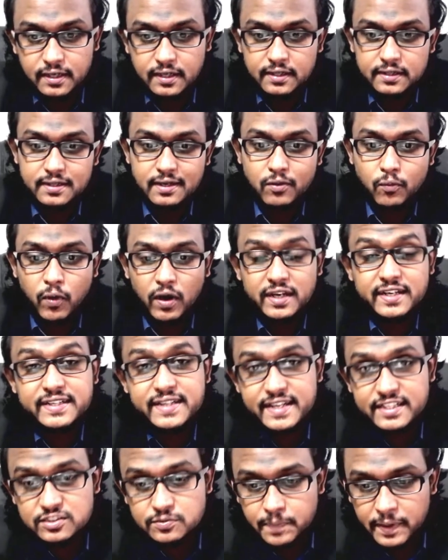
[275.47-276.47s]
The quality
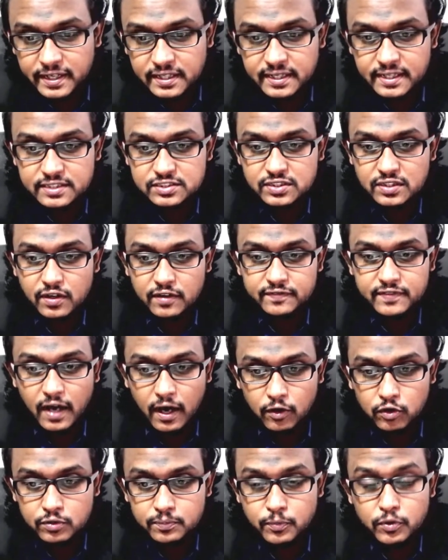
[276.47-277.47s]
expectation of the
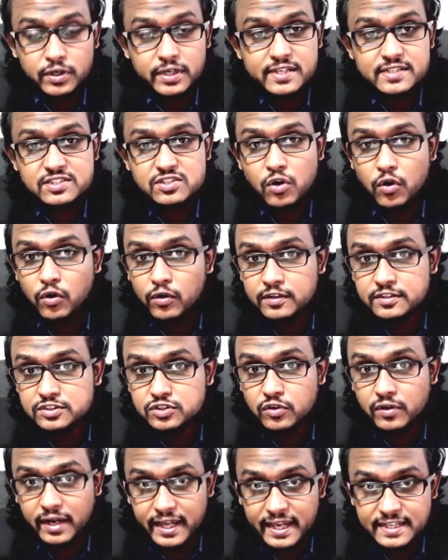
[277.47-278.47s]
output is also
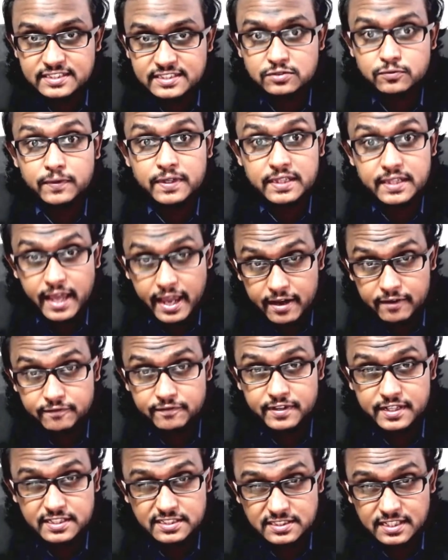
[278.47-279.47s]
raised with
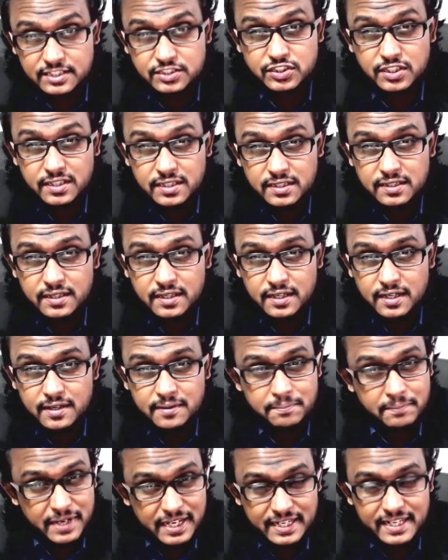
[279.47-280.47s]
every session,
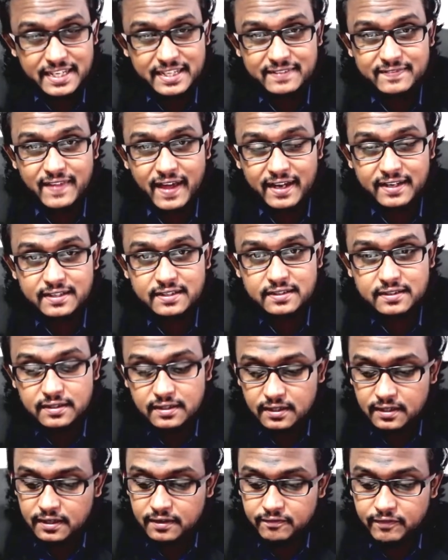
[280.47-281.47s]
meaning that
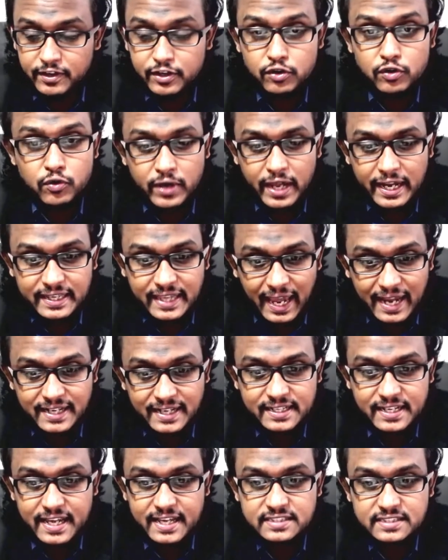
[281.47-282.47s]
when you look at
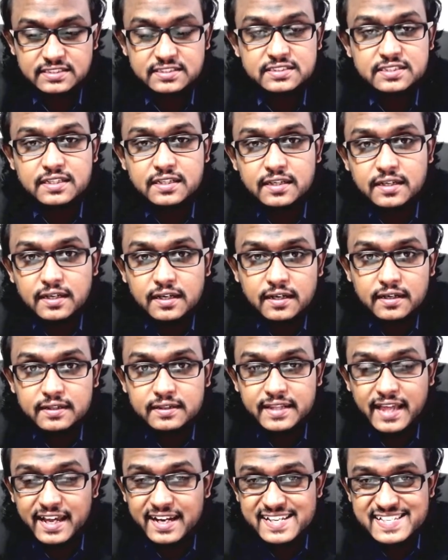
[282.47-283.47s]
candidates,
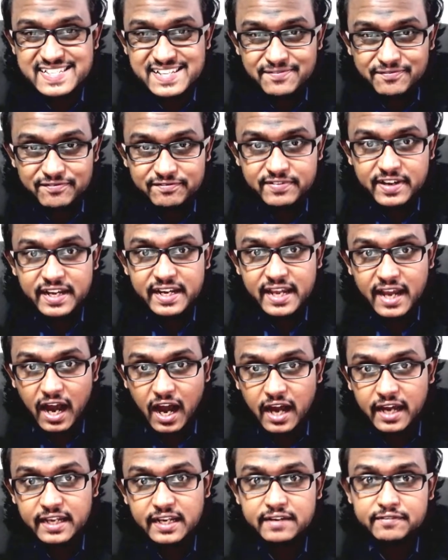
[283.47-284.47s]
there is a very high
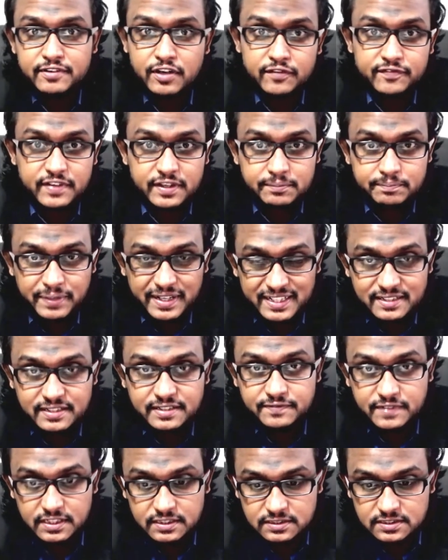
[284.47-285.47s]
level of
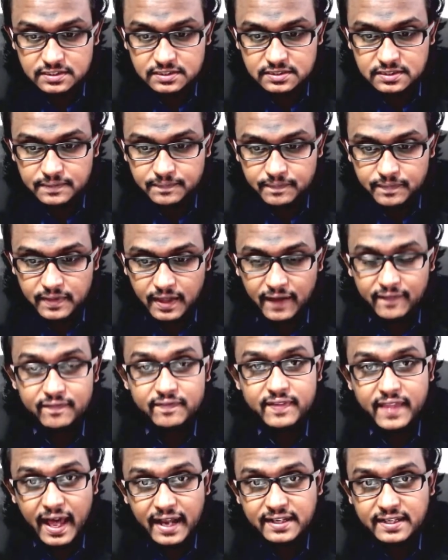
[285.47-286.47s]
competitiveness, and
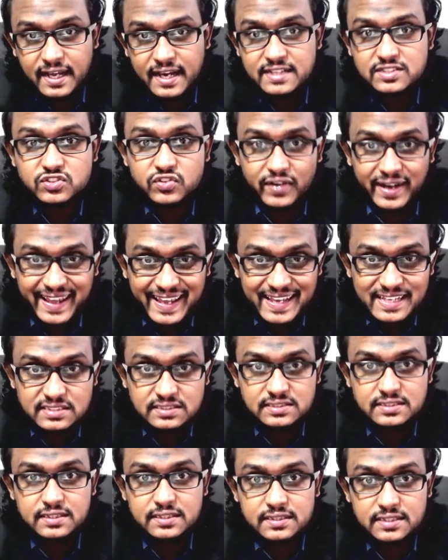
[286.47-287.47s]
that has raised
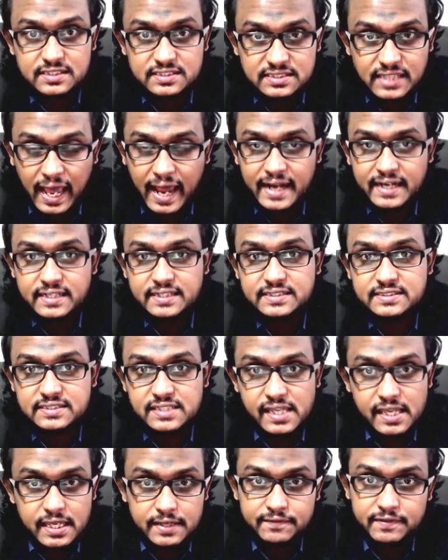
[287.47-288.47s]
the standards
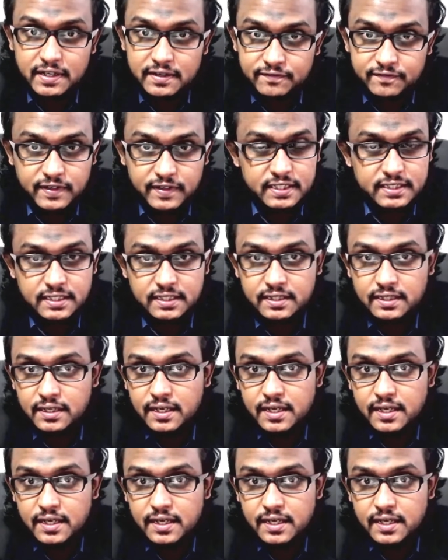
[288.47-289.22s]
even further.